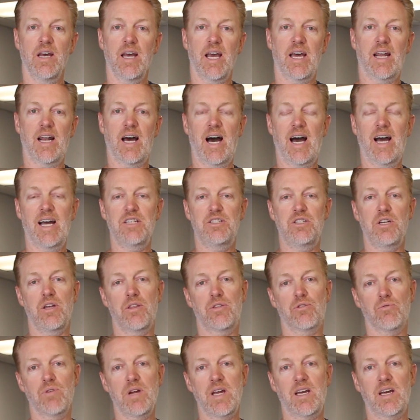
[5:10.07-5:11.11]
And I G
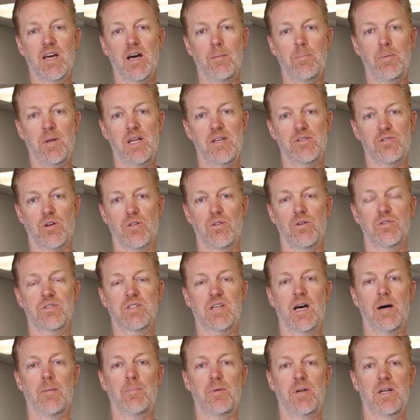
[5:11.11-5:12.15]
three companies are those
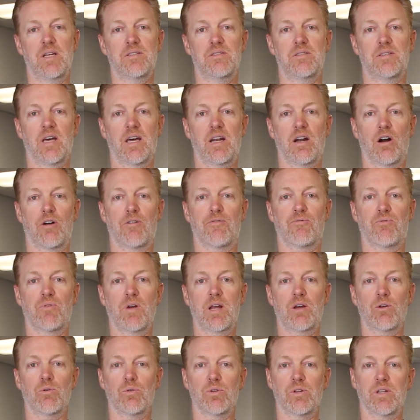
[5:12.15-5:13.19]
companies that are
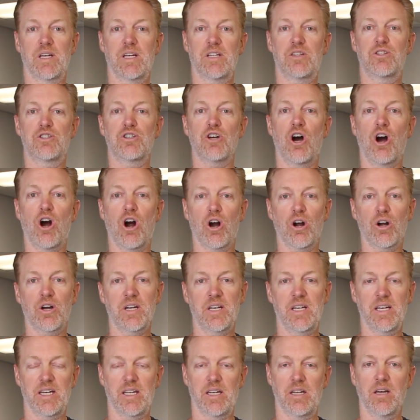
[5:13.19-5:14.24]
frequently
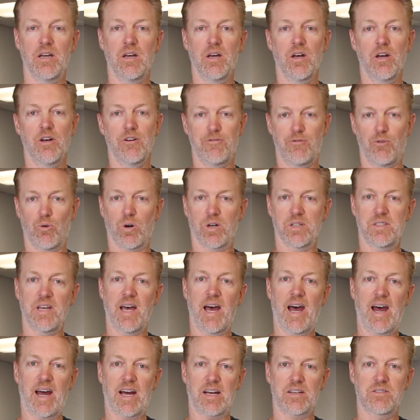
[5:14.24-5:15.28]
targeted for
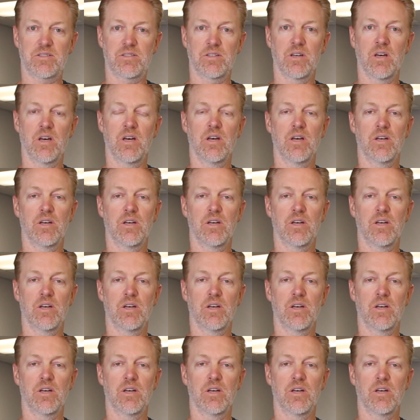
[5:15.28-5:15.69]
attacks.